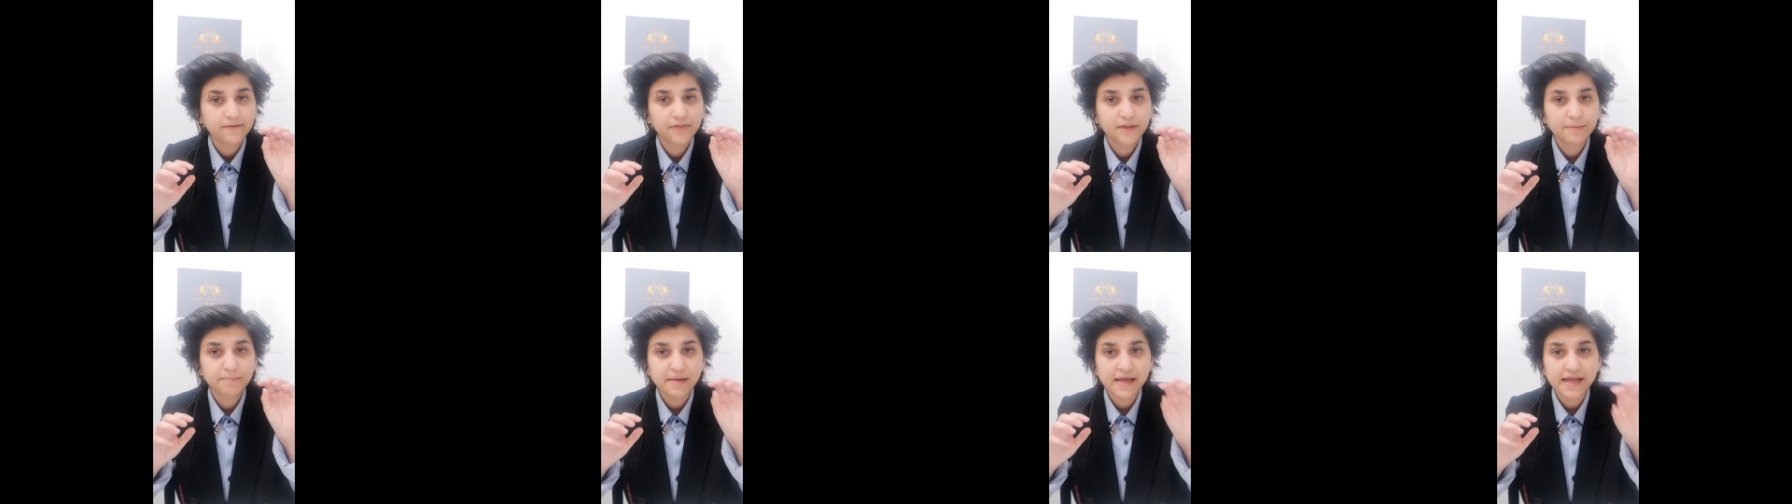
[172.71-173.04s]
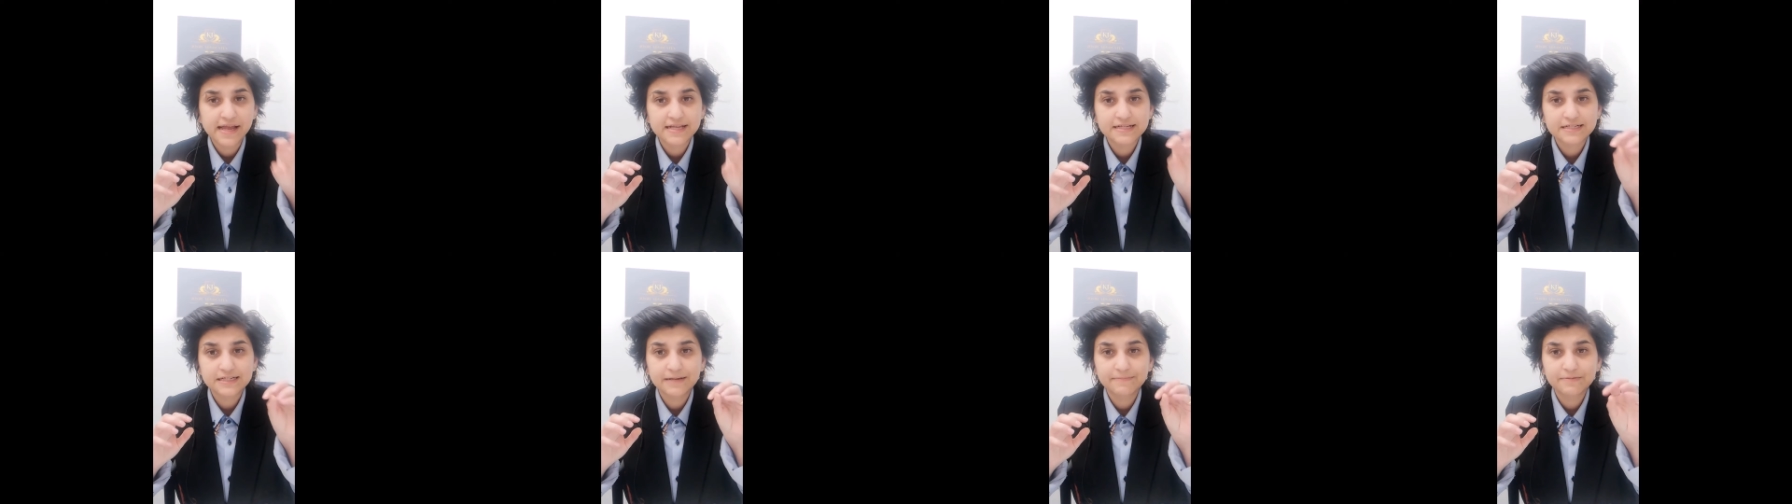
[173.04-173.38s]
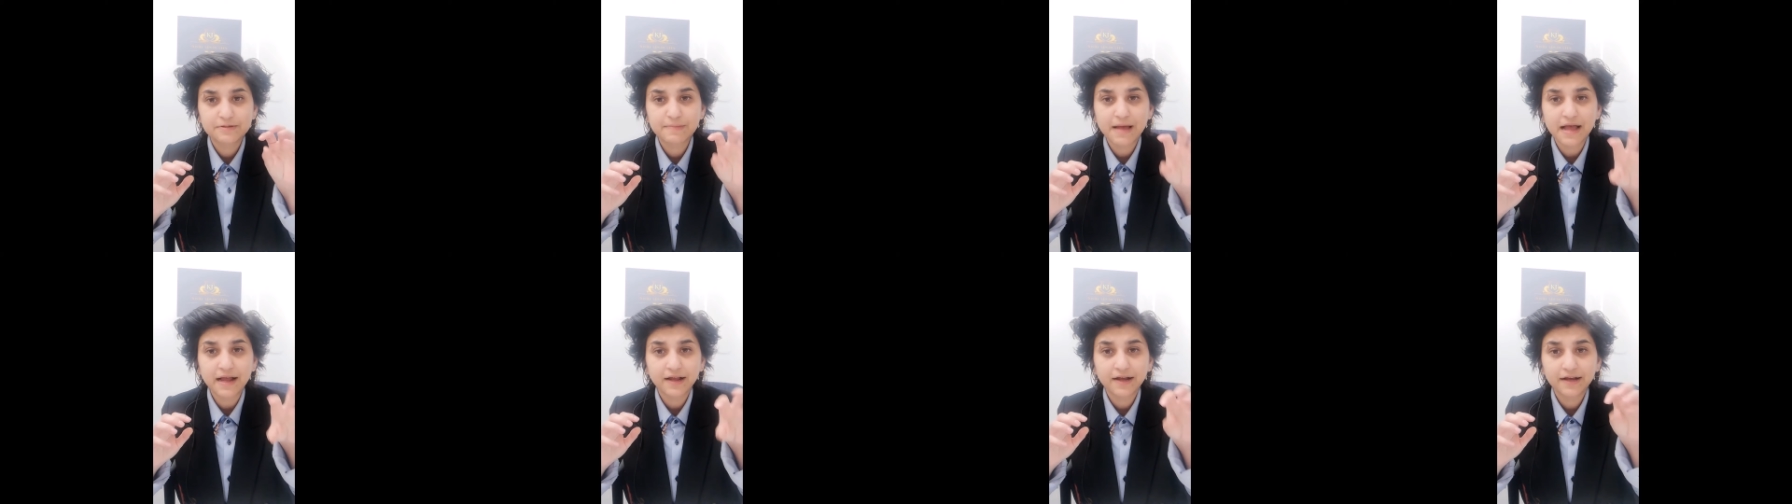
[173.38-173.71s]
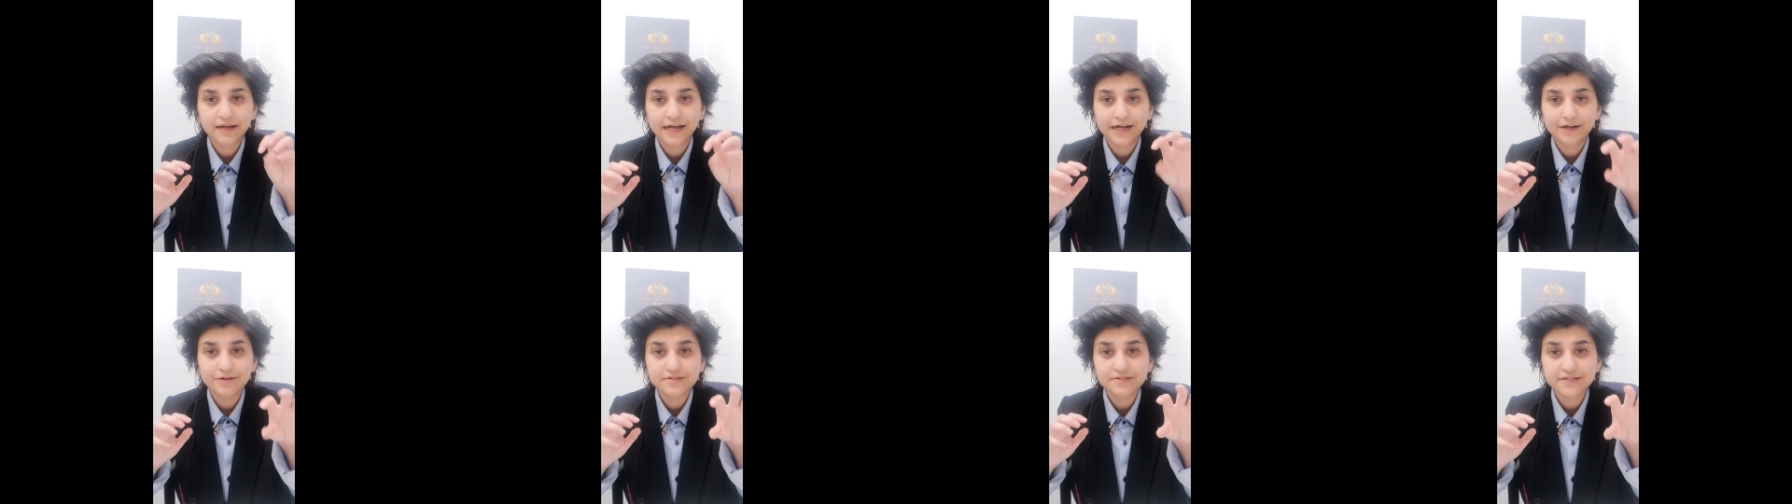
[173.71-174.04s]
the pay slips bank
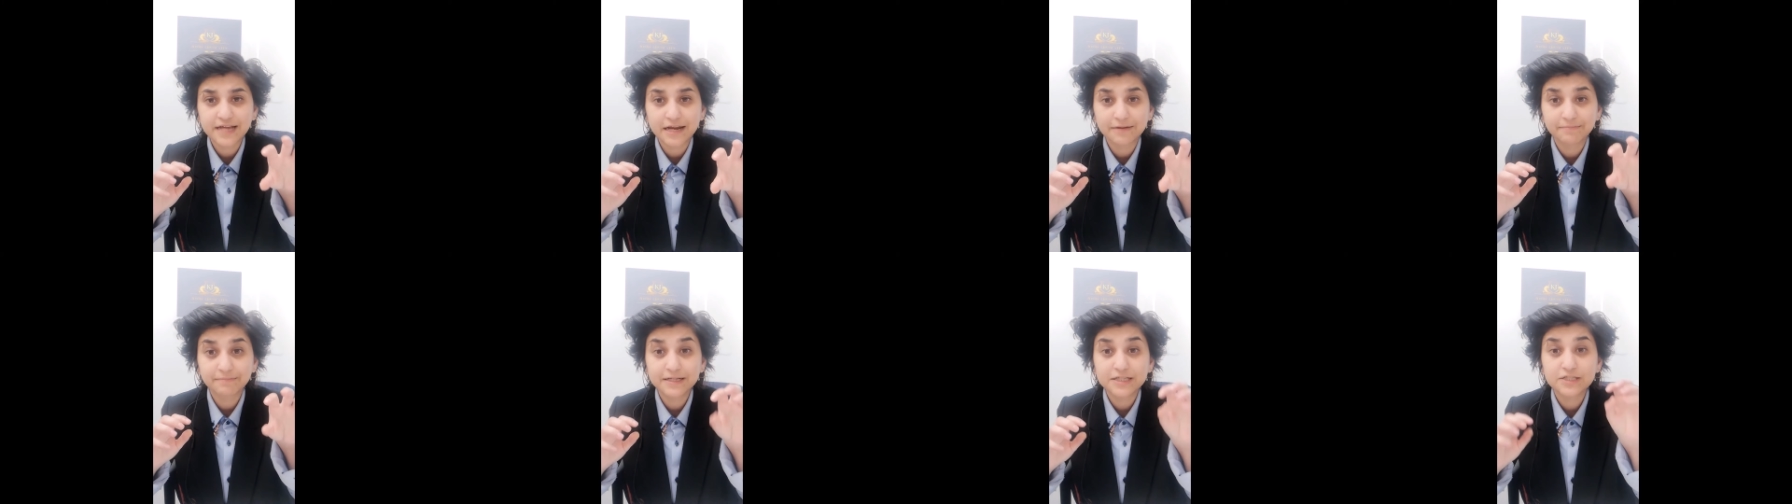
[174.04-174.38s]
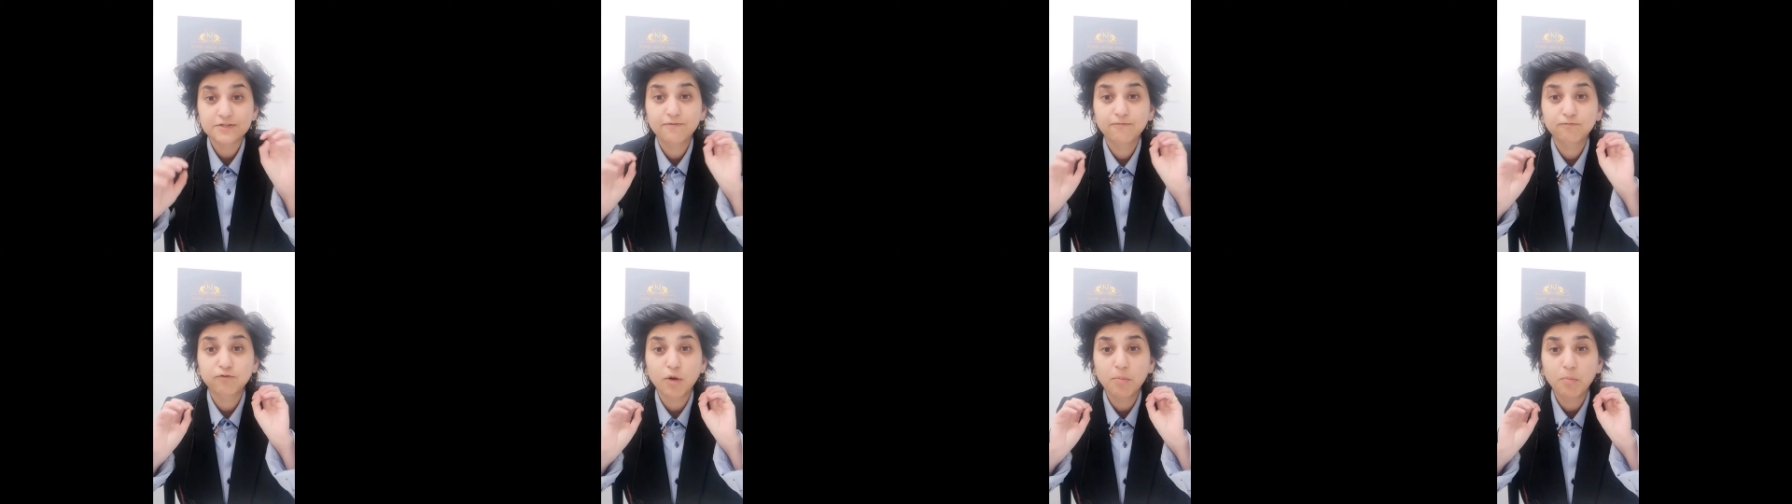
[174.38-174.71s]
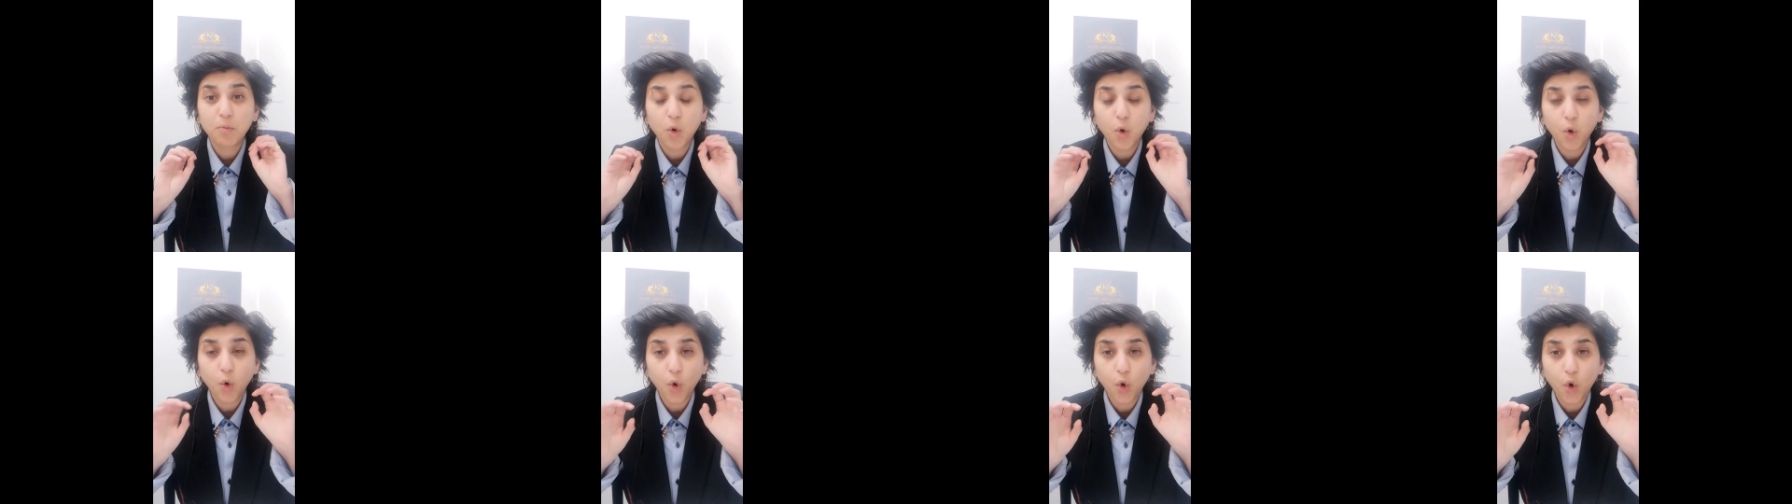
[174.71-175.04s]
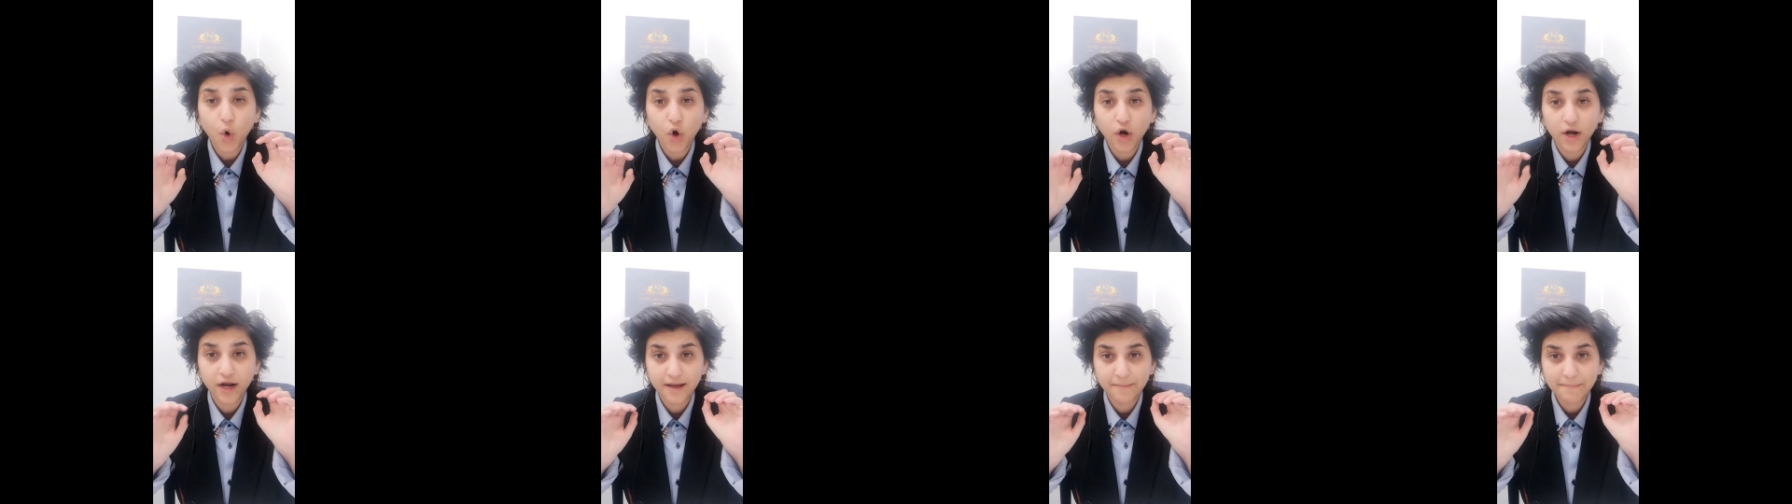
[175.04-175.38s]
account statements from
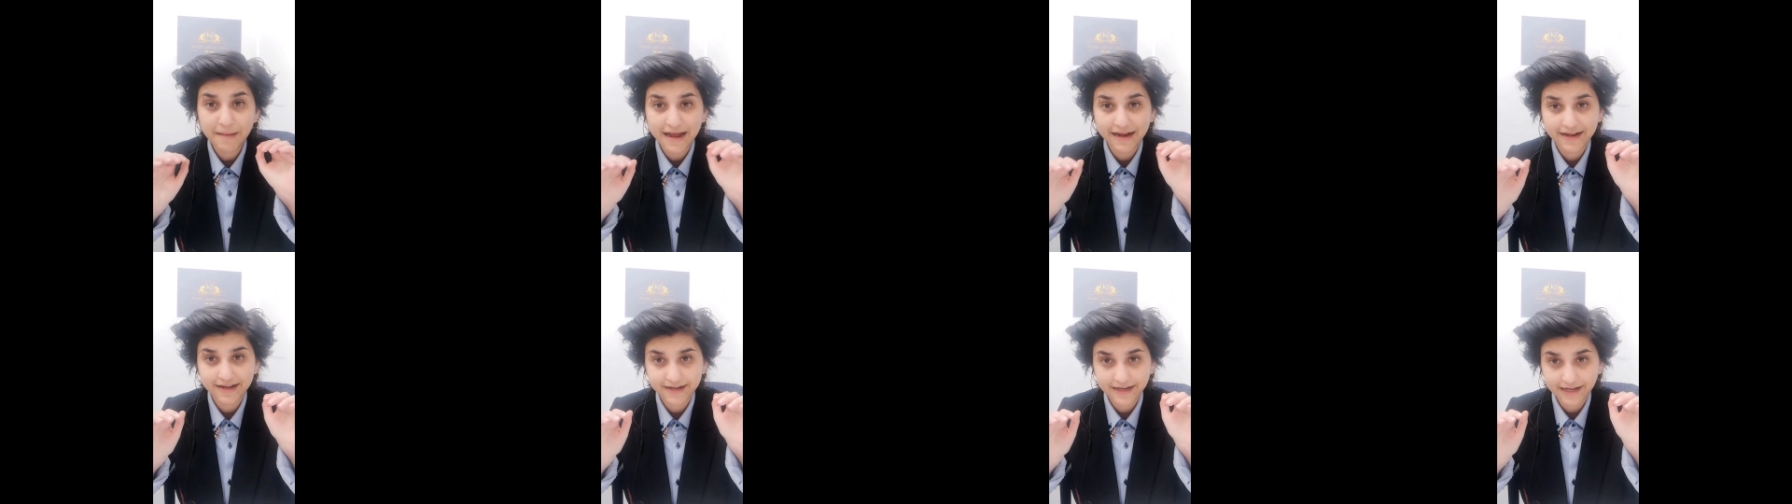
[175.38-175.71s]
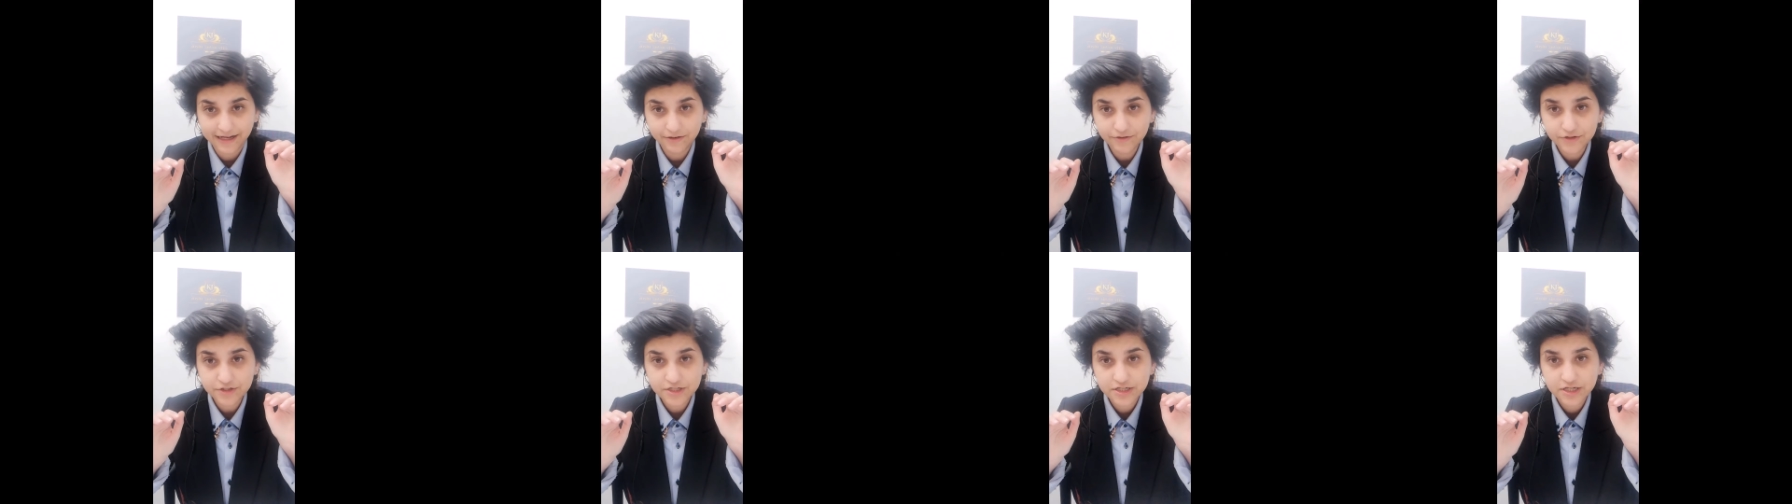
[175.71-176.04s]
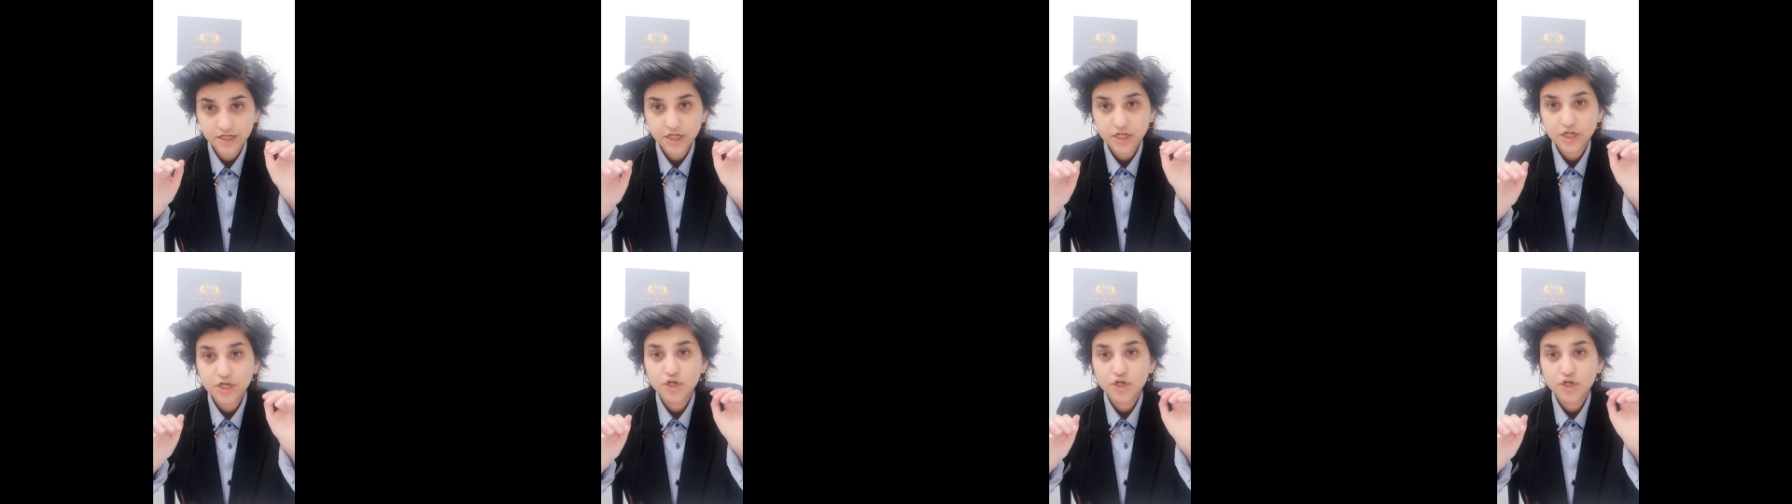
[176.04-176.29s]
all bank accounts